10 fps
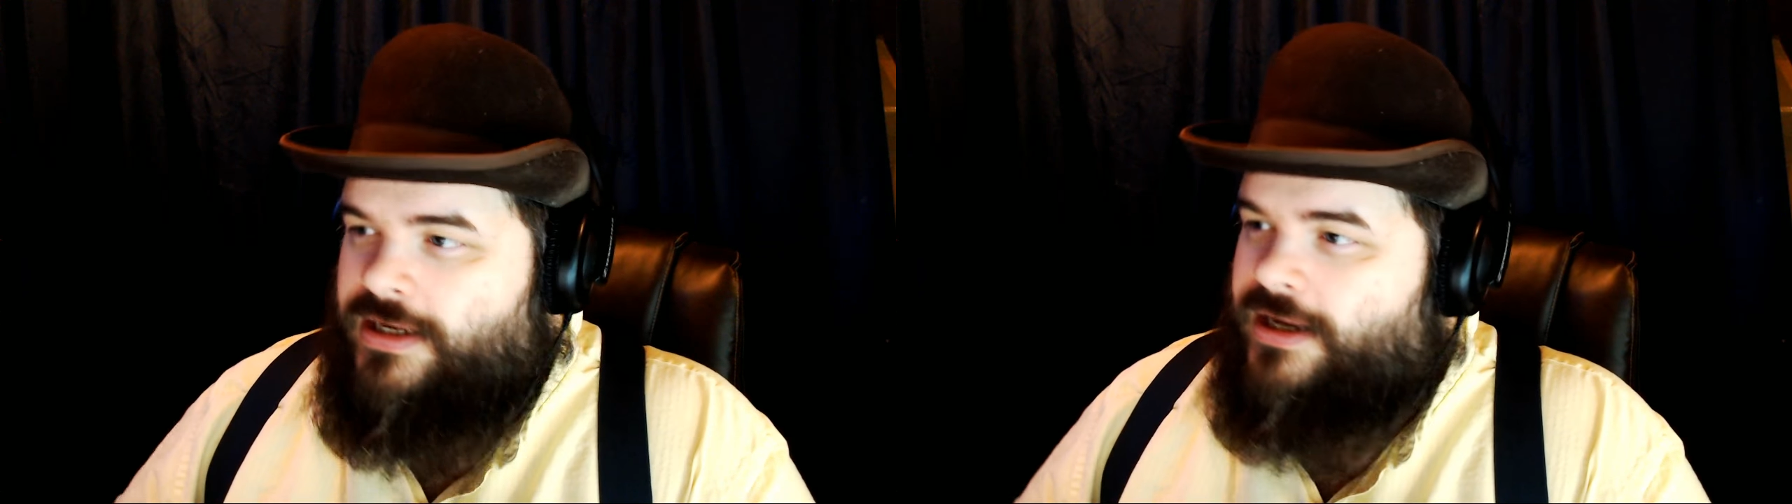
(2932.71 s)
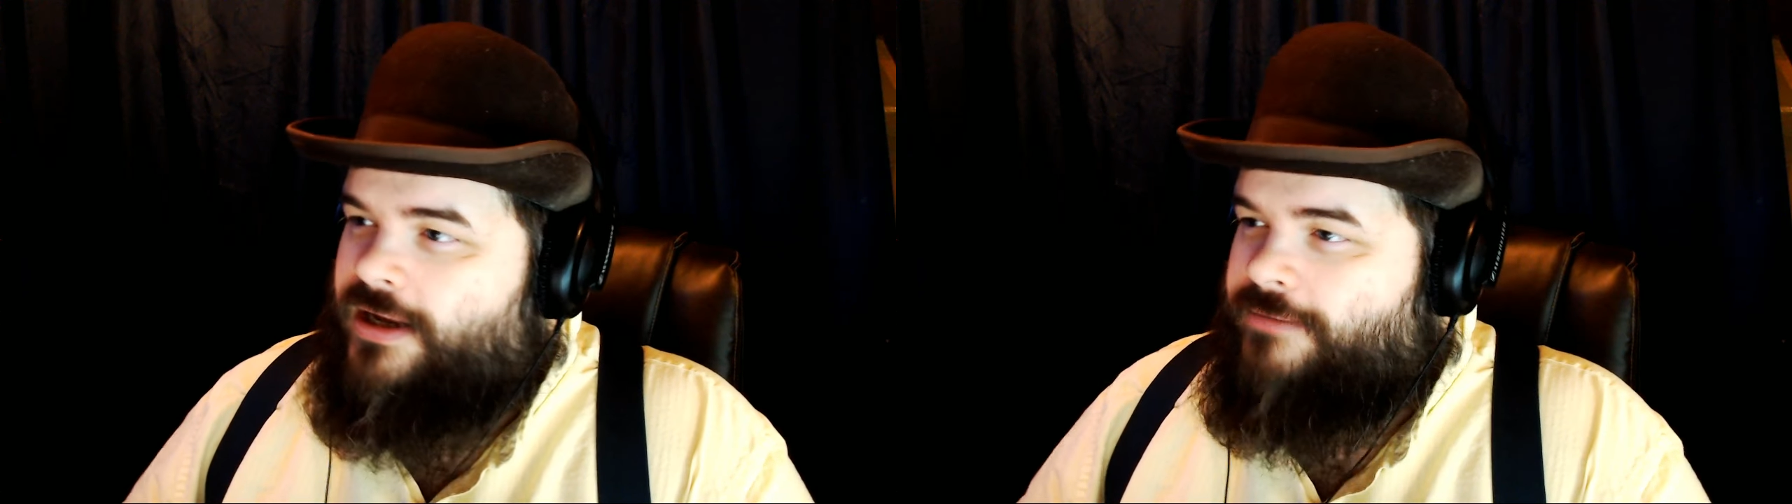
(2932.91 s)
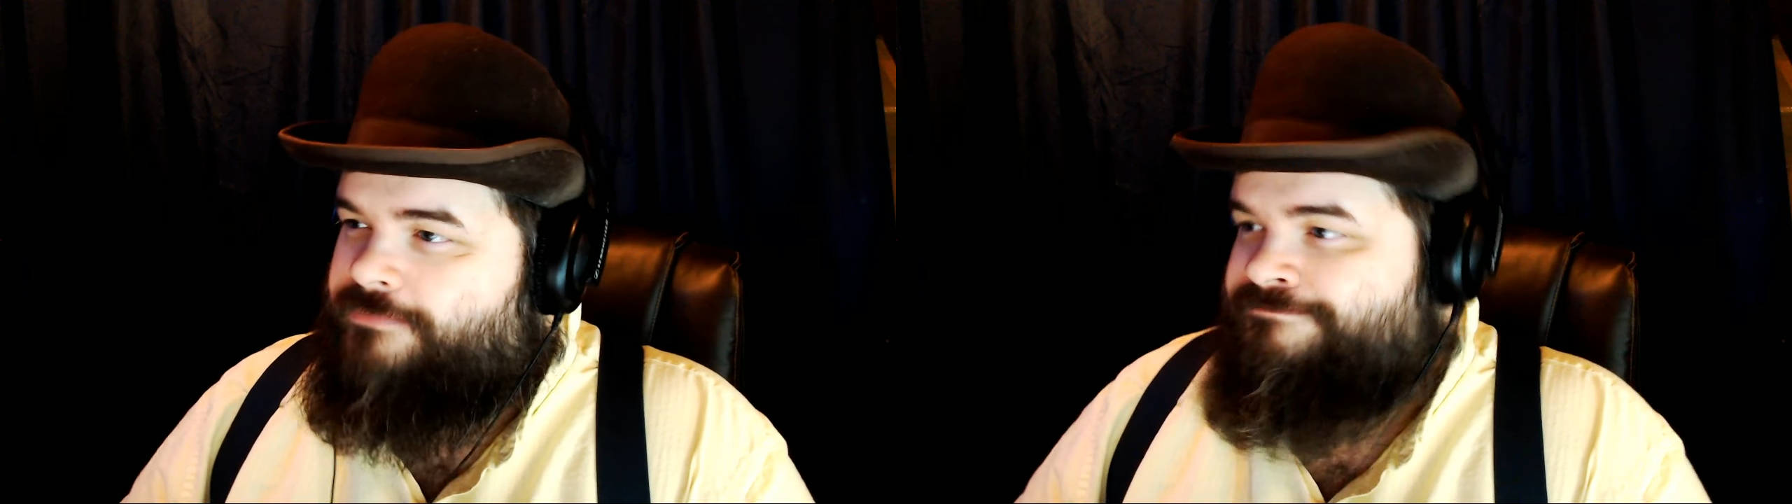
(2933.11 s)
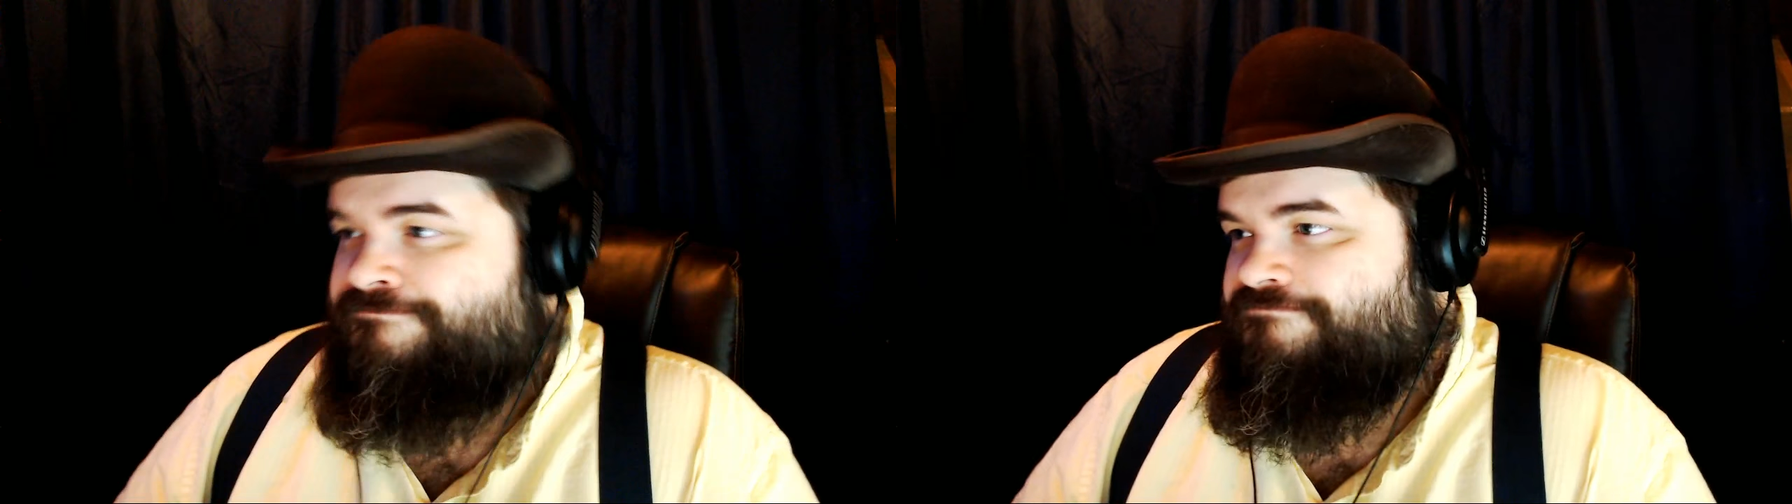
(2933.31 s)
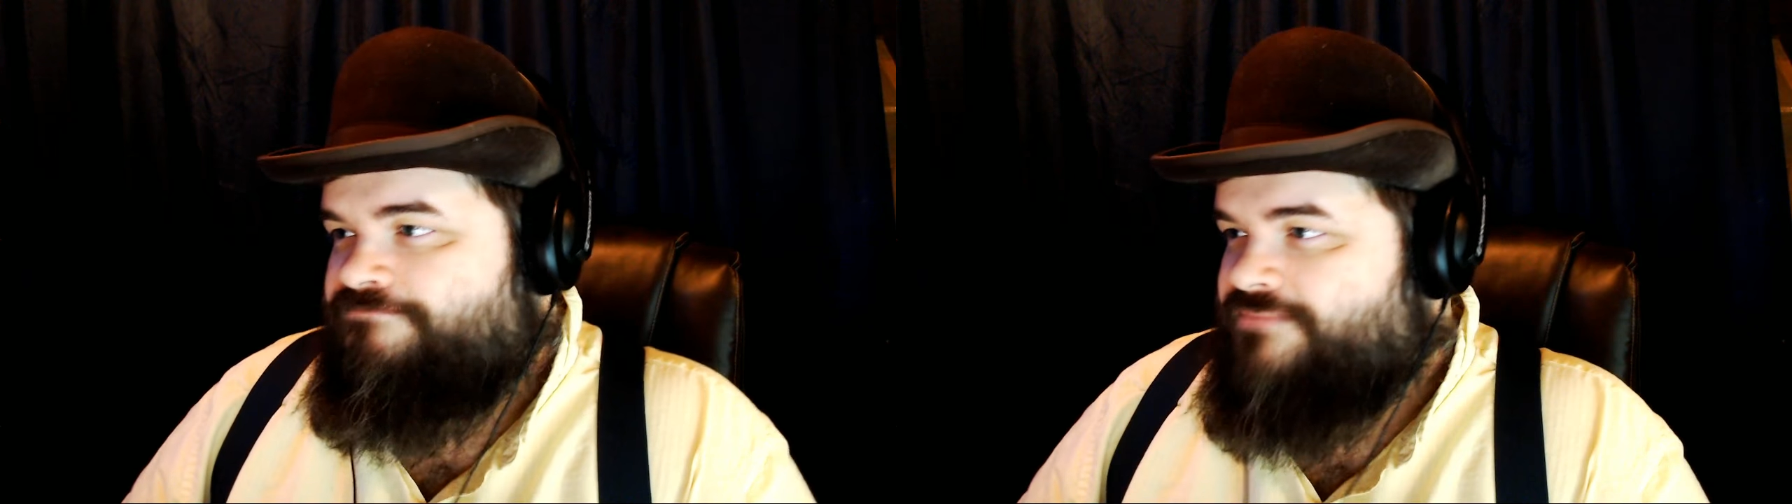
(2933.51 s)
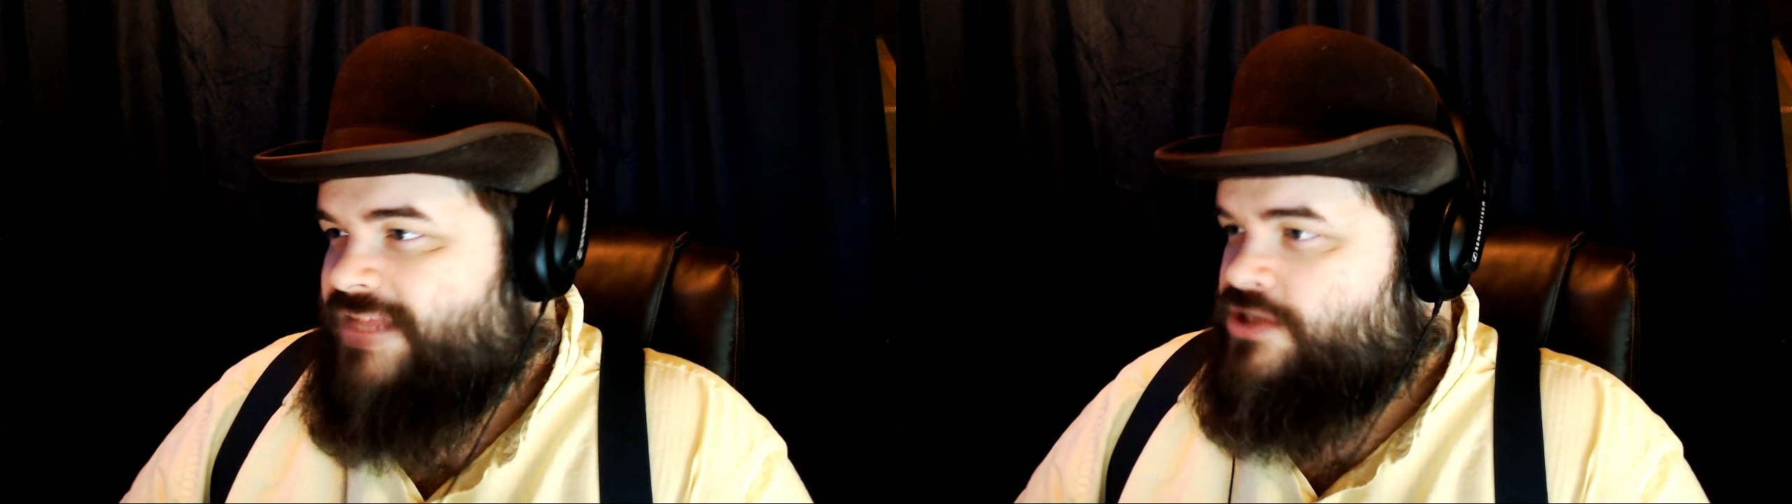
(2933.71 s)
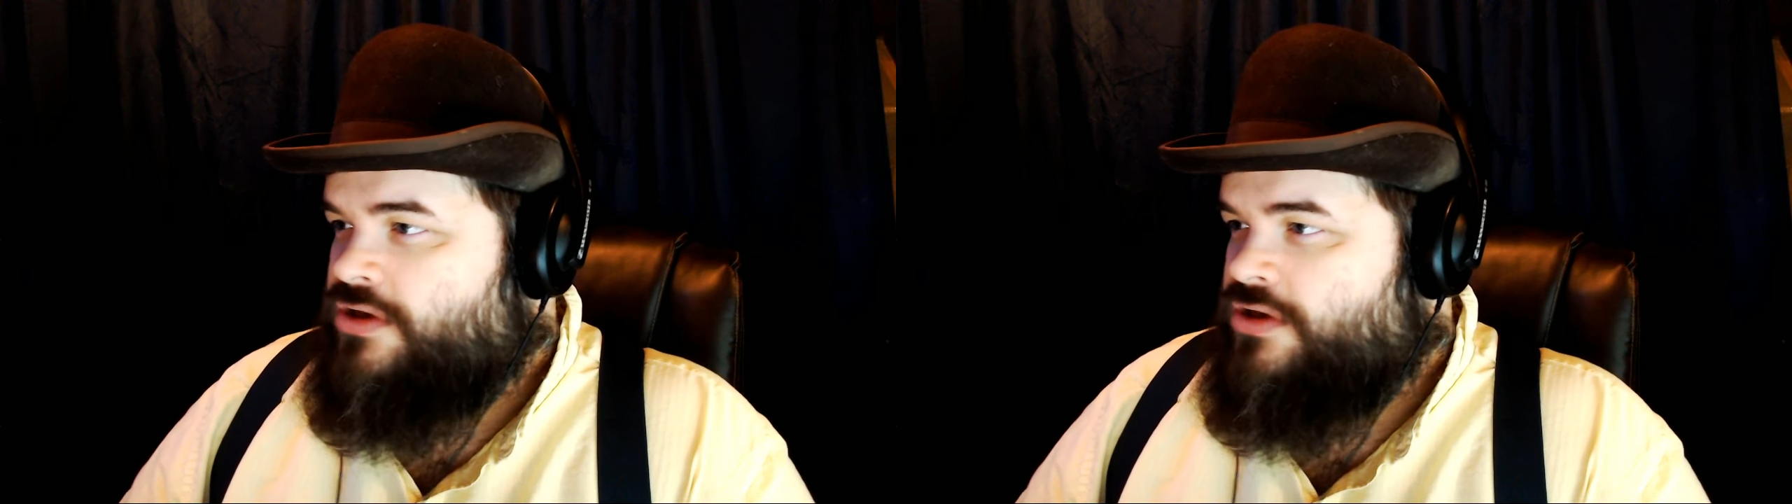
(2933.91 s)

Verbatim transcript: Um, that's